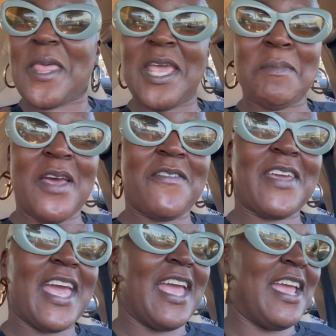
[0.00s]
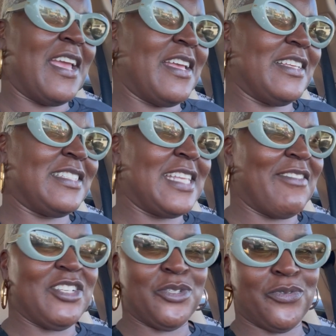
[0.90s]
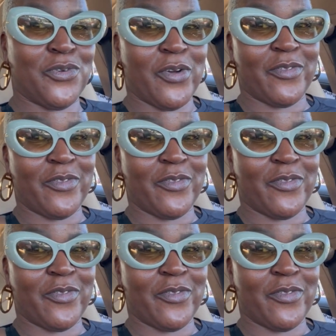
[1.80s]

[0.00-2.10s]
MFK 724